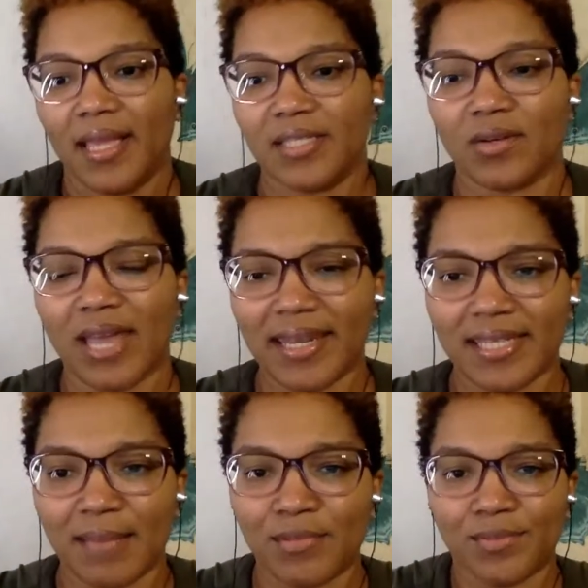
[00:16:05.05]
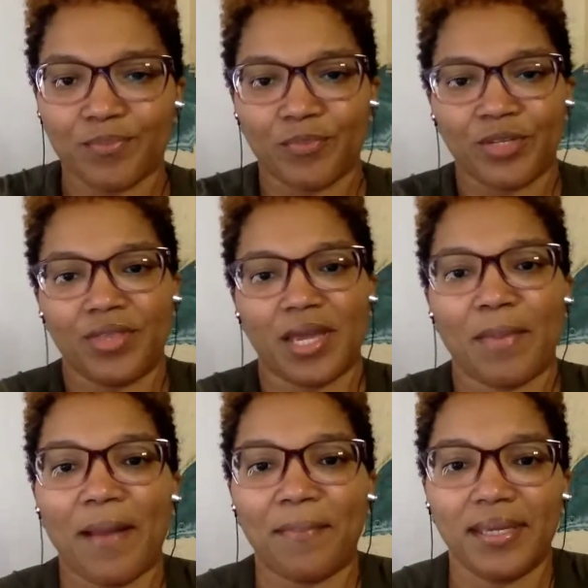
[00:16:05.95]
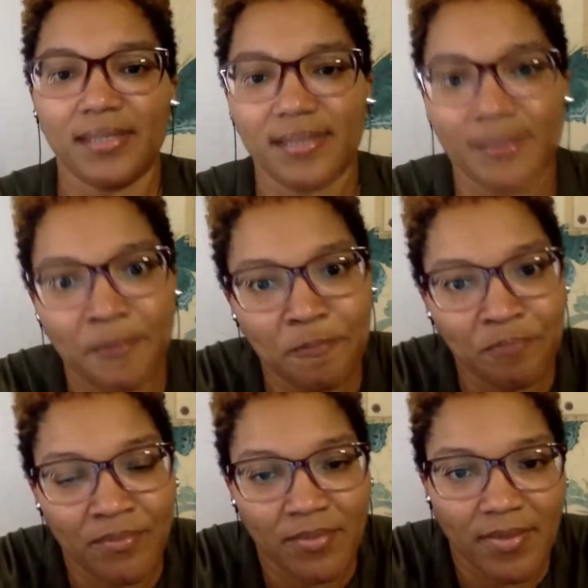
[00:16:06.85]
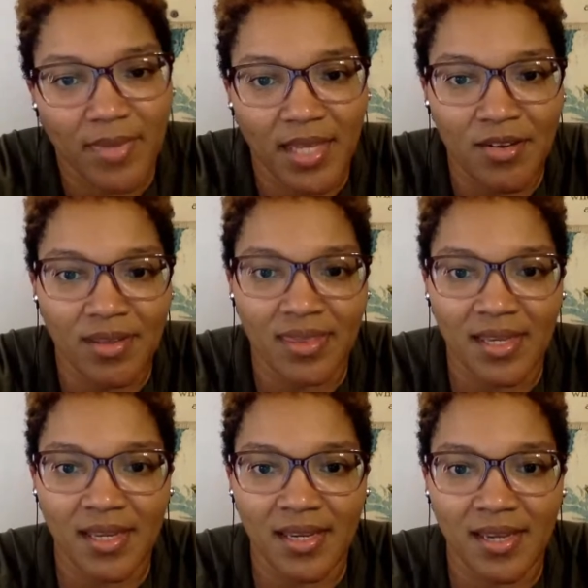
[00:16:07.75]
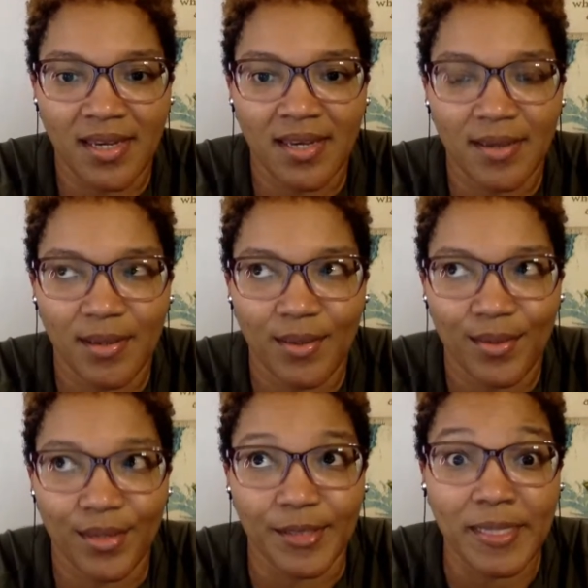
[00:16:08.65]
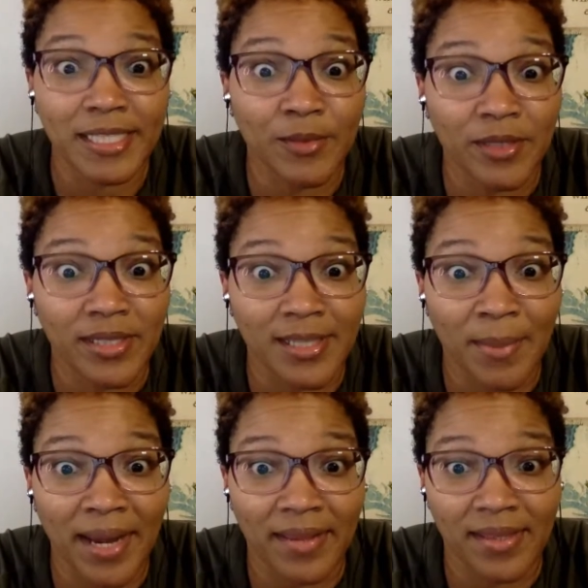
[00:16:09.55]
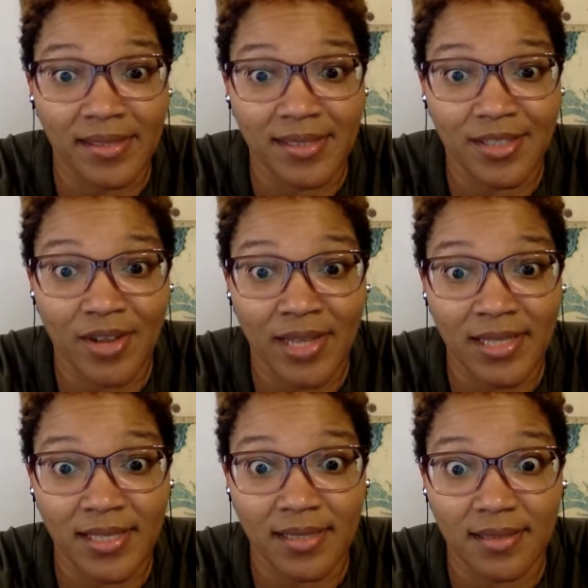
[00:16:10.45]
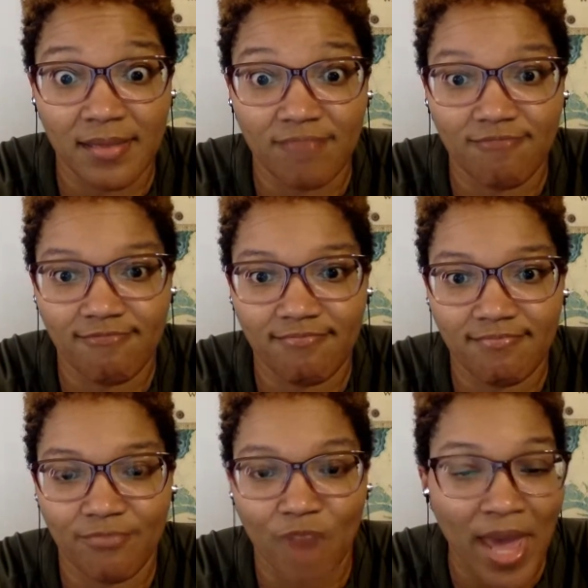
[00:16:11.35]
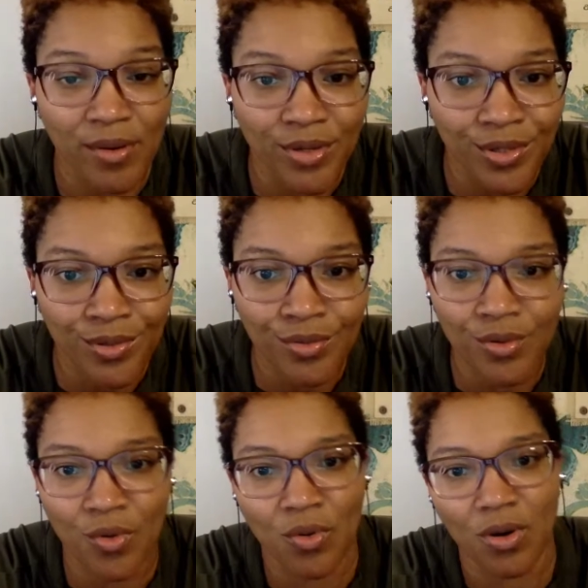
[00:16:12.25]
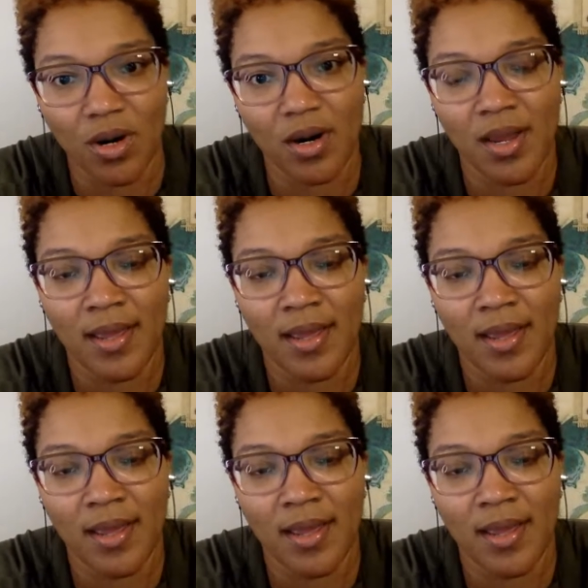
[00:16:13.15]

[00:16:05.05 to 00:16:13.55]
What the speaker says: And so a lot of times when you think about peace, you can think, especially with somebody that's trying to rattle you or